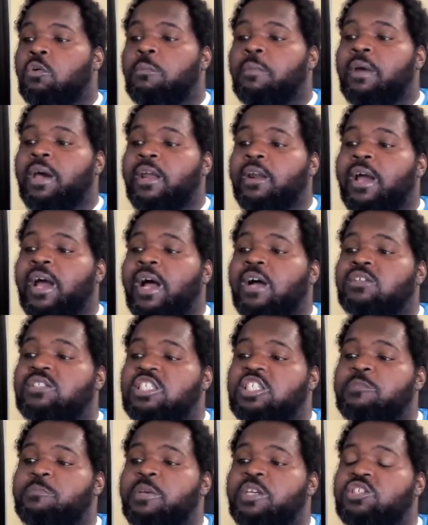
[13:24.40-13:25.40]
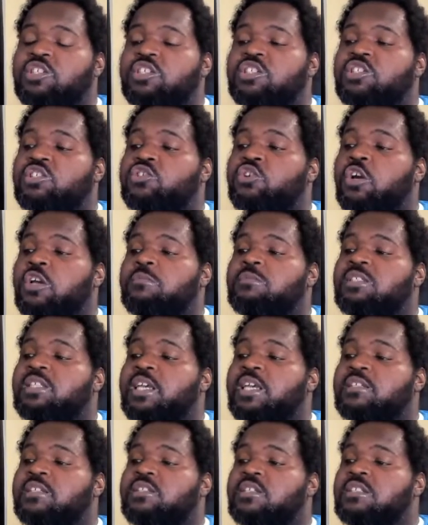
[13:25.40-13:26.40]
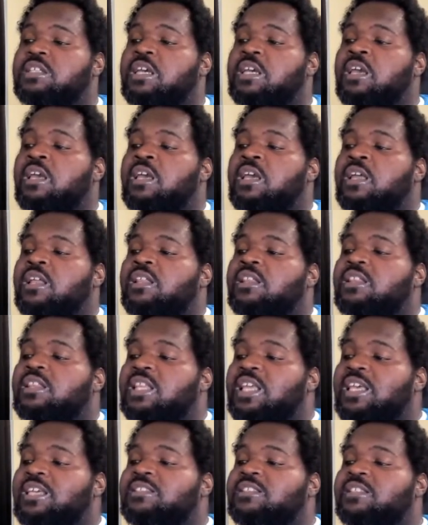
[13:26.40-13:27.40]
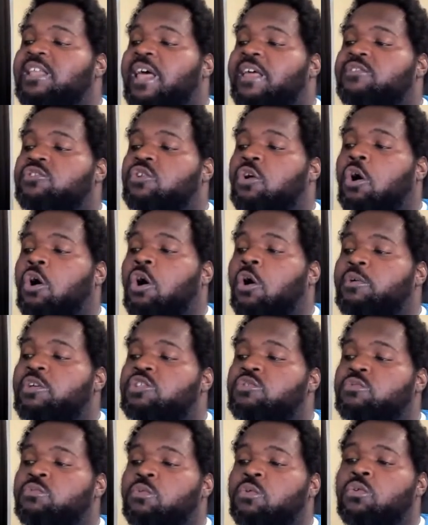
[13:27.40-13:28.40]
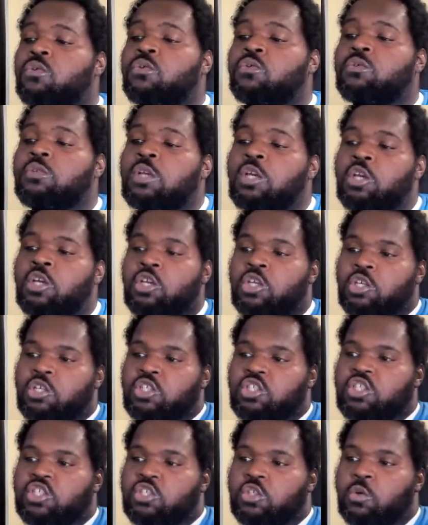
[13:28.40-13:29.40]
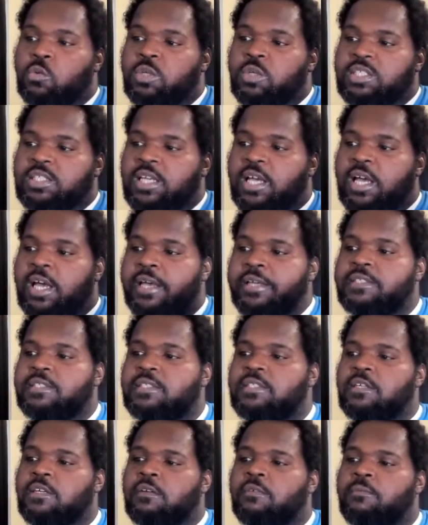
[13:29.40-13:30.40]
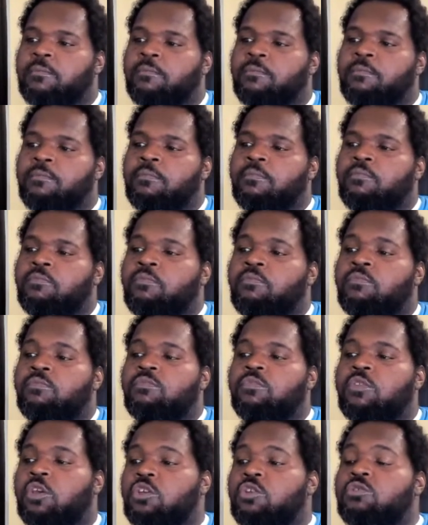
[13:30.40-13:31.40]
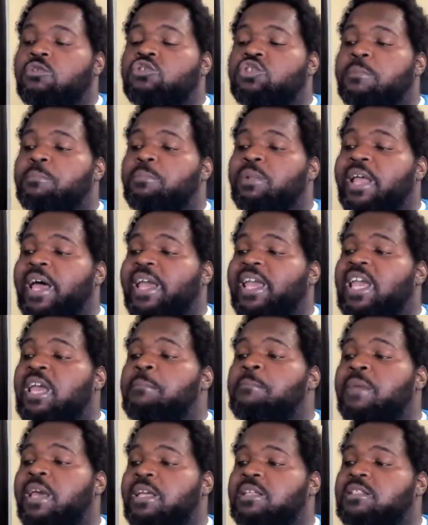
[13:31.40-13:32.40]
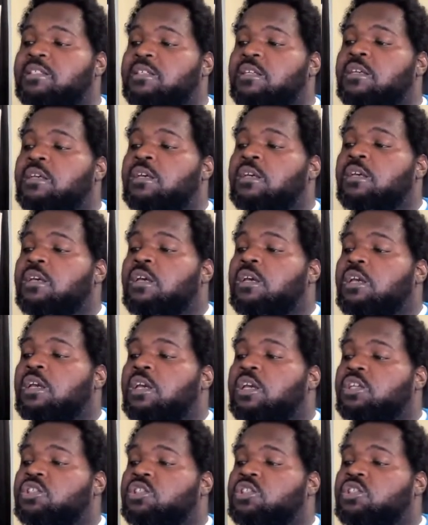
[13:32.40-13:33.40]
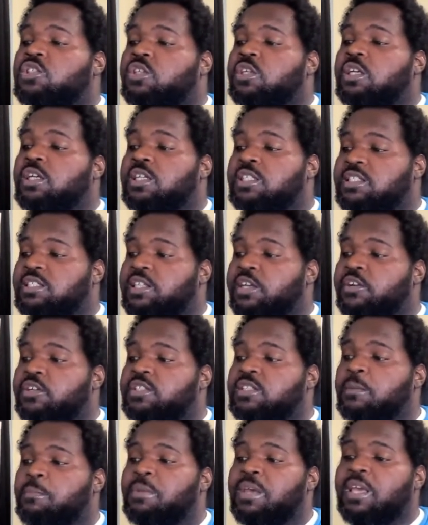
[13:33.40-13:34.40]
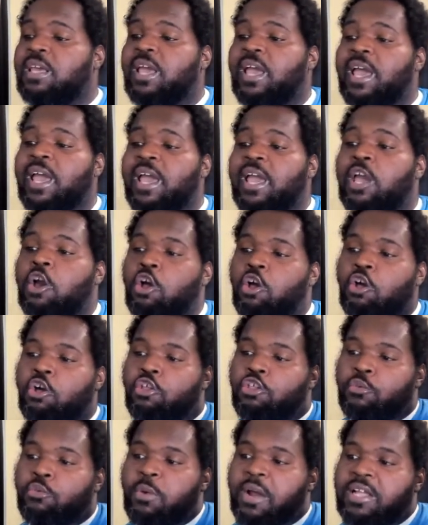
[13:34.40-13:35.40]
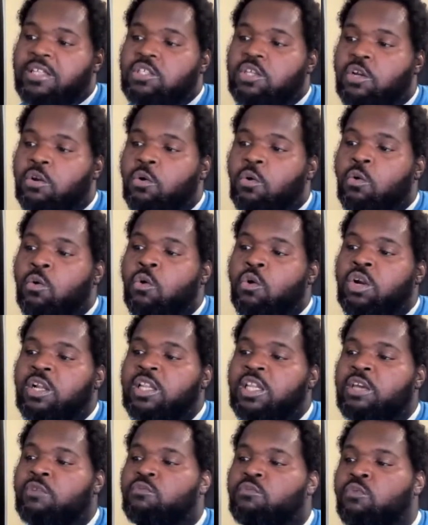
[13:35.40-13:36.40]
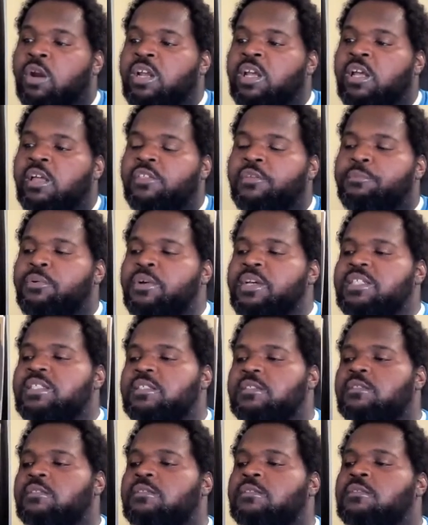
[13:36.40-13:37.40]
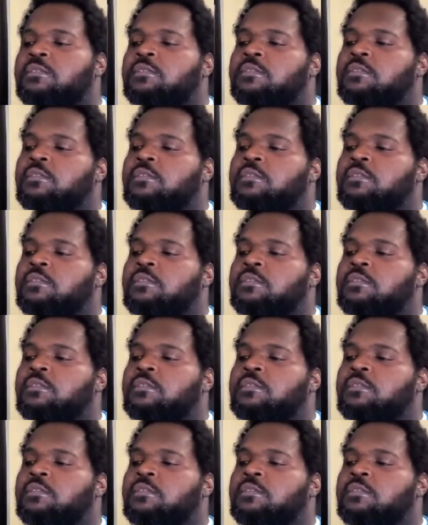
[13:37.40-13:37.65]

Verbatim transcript: No matter how suspicious the circumstances, these deaths are always ruled suicides. They're usually black inmates cons considered to be a threat to the orderly running of the prison.